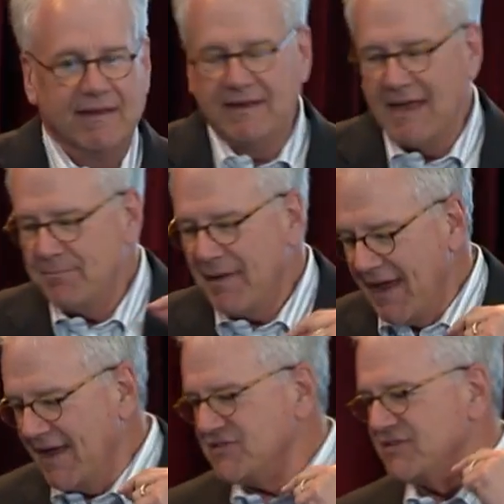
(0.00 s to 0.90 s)
get
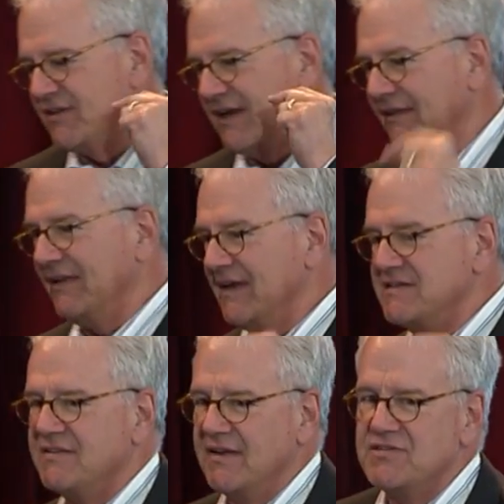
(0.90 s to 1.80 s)
past the, the
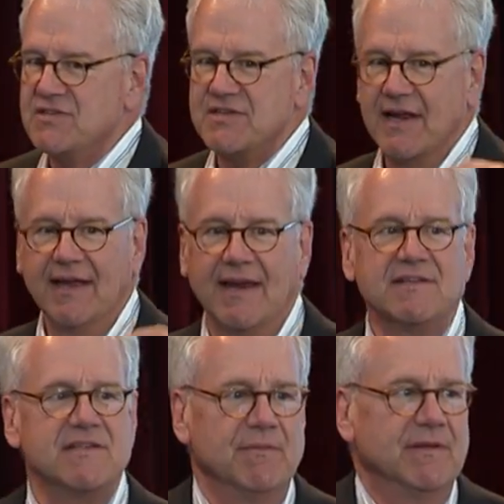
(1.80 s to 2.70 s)
easy things to say and get at
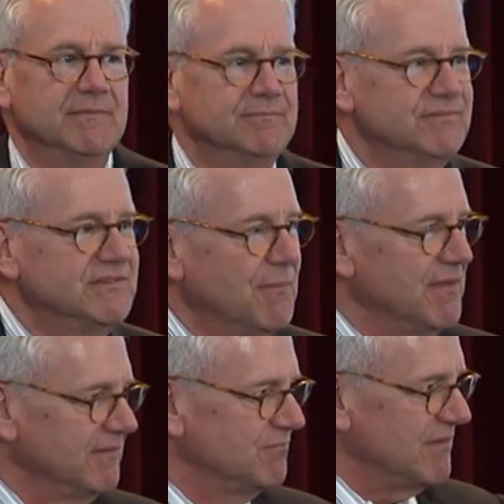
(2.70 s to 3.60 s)
some of the, some of
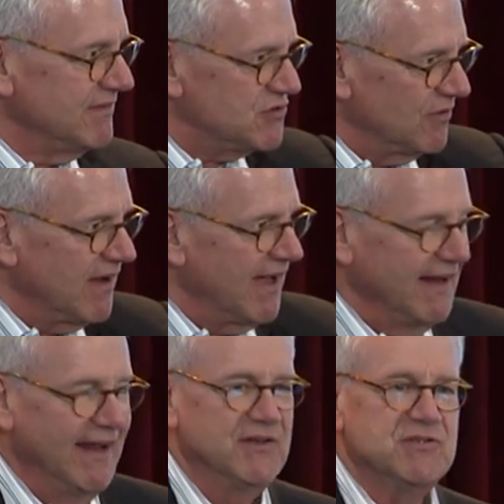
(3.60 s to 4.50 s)
the sort of
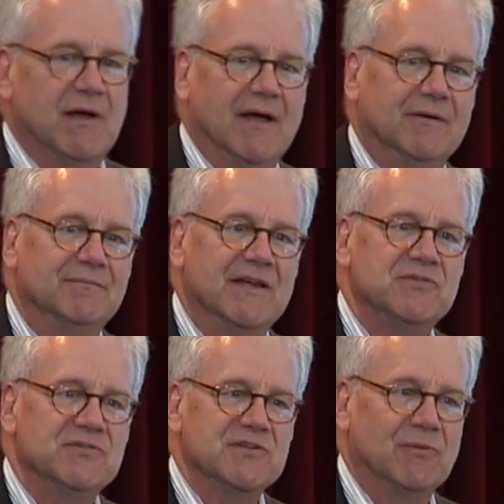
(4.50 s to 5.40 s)
cutting edge uh,
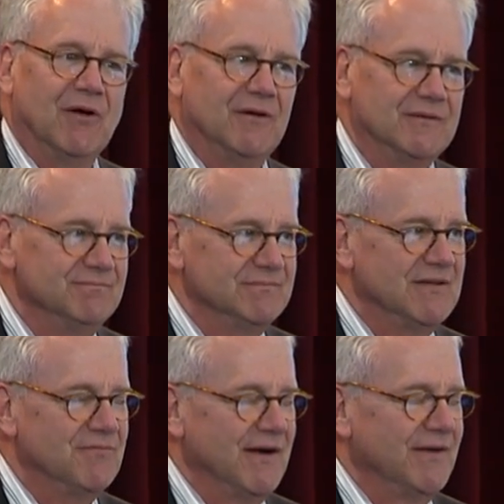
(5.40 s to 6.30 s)
issues that we're all
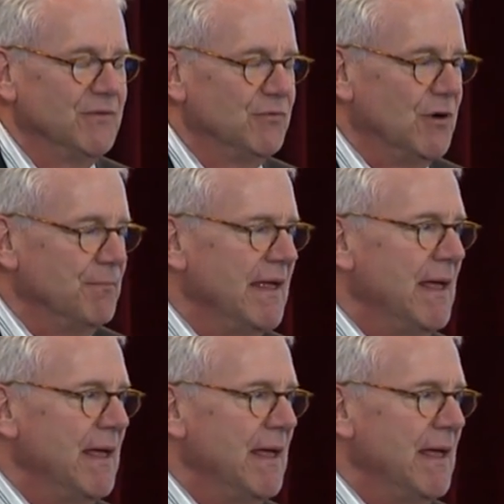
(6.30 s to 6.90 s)
confronting in the room.